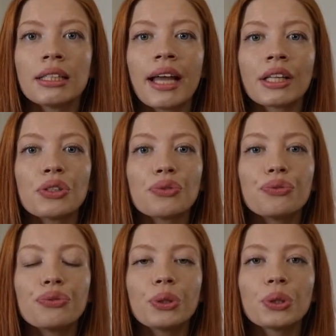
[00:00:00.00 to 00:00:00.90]
that
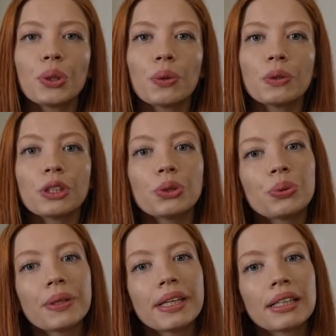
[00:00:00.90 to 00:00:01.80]
fructose
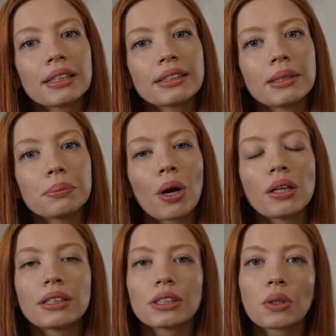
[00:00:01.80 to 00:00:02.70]
triggers a
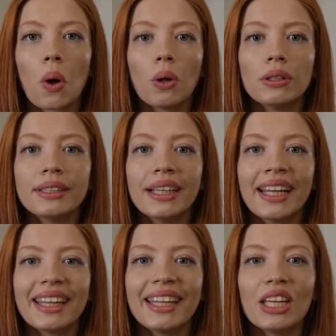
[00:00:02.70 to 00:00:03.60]
process called
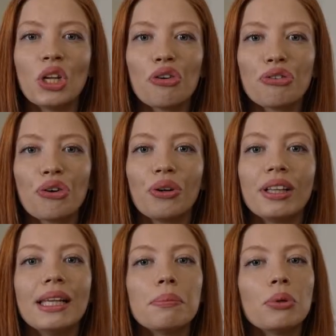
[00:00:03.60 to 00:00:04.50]
de novo
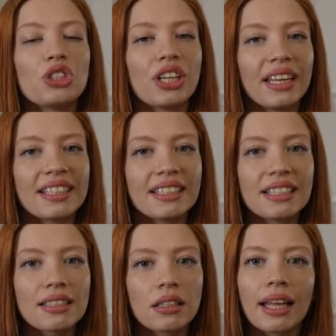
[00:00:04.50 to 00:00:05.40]

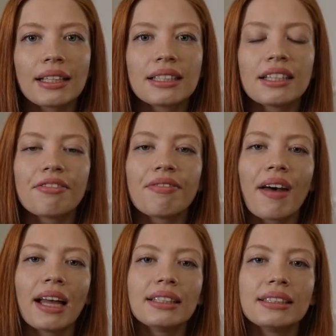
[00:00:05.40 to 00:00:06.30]
lipogenesis. That's a
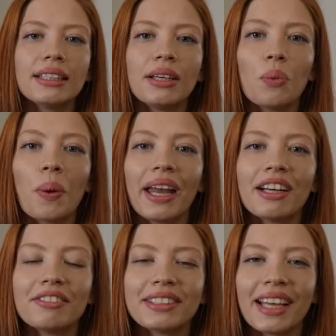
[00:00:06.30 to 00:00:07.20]
fancy way
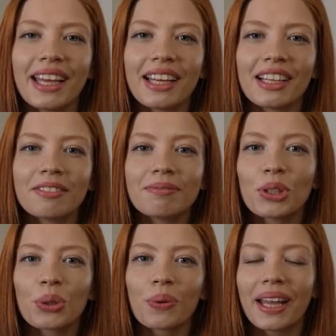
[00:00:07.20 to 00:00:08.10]
of saying
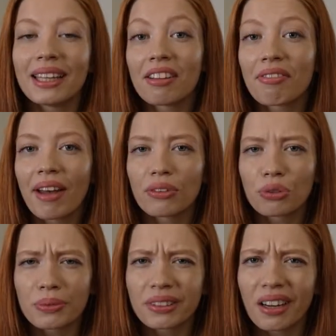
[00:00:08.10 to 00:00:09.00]
creating fat
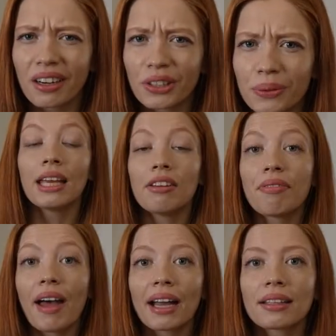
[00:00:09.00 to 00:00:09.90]
from starch. In
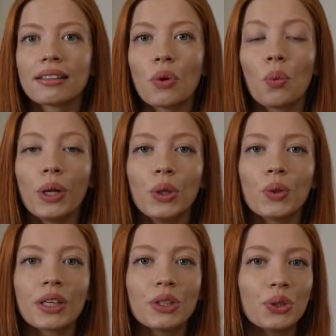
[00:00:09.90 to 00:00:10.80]
fact, when
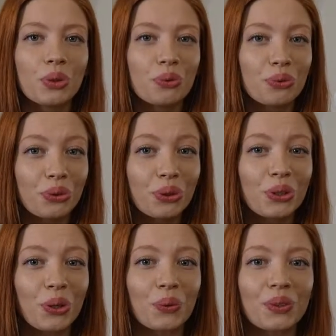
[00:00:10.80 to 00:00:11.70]
you consume
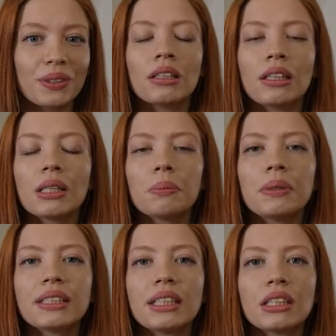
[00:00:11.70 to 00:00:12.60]
fructose,
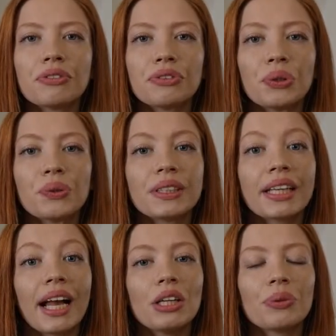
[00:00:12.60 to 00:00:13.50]
30% of those
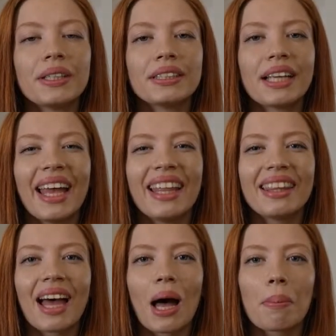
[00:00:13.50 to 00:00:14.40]
calories
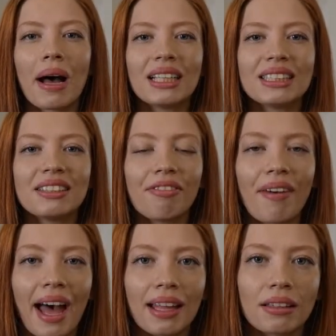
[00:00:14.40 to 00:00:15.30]
end up as
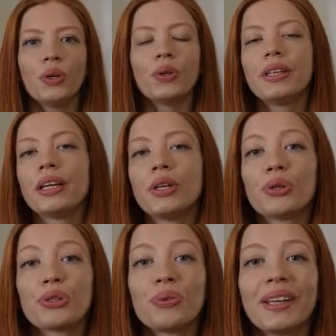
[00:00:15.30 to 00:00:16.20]
fat. You think
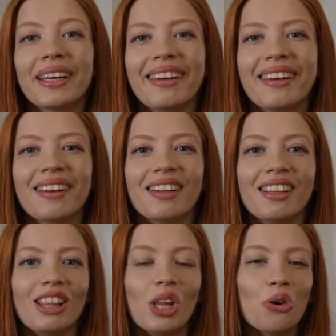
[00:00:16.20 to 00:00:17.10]
you're drinking a
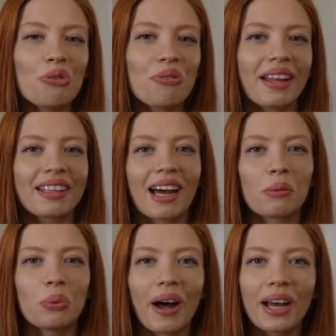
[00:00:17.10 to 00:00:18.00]
low-fat
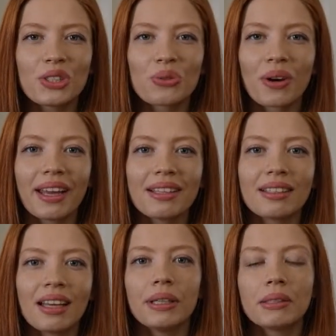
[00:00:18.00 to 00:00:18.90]

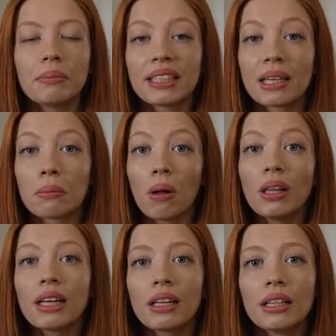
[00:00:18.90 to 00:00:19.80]
carbohydrate, but
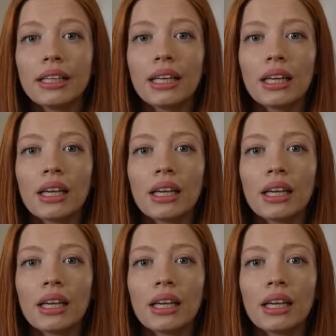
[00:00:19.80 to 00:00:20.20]
metabolically,